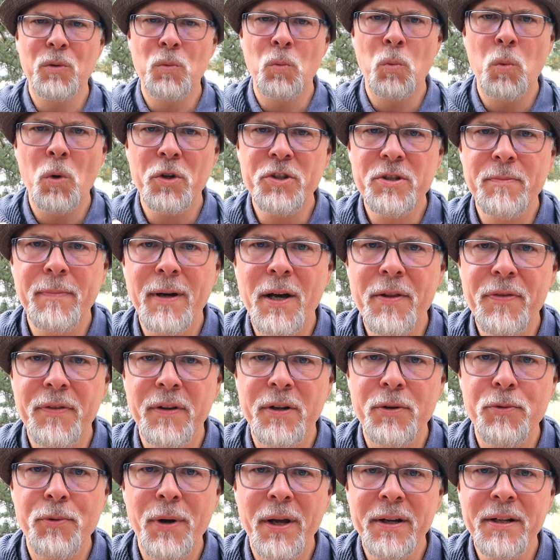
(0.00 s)
But what about
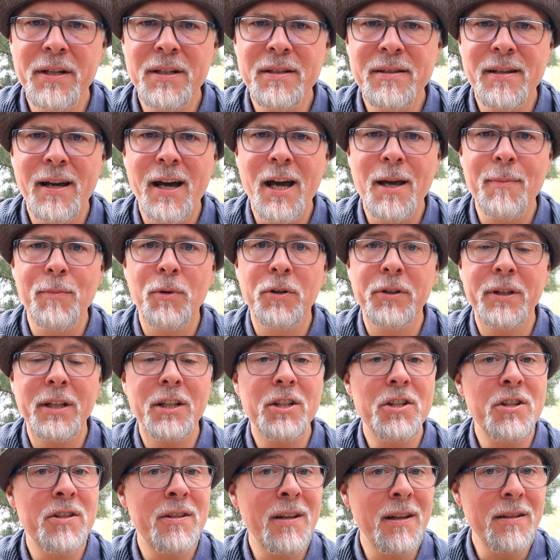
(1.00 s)
the running time on
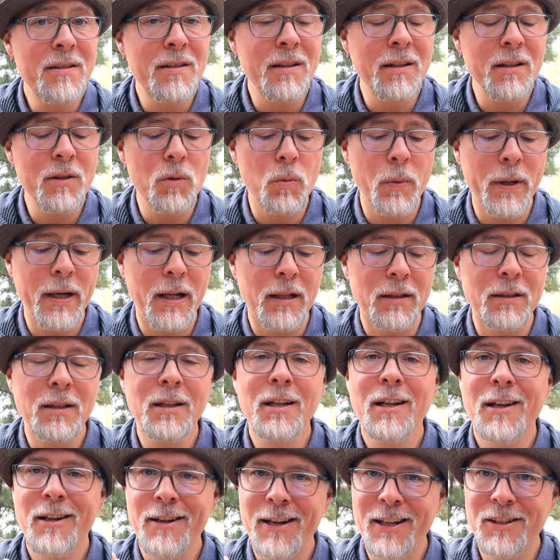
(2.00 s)
each setting? Well,
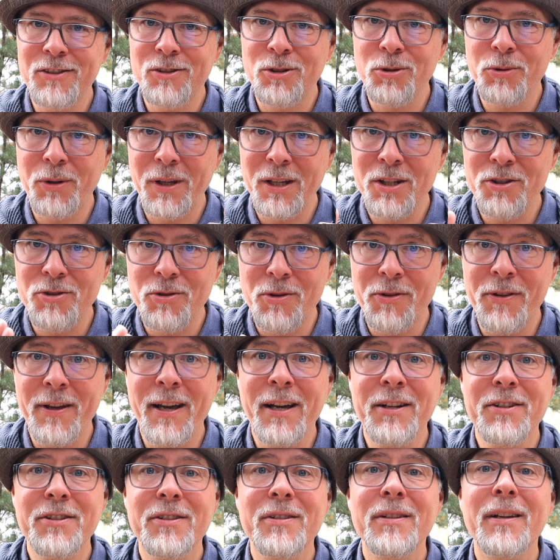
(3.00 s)
let's look into
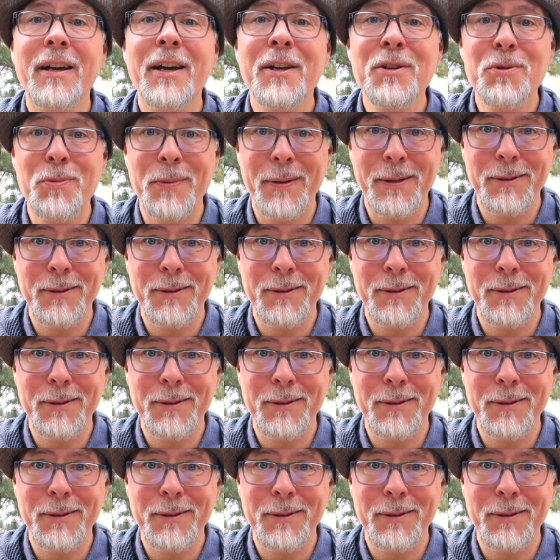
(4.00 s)
that as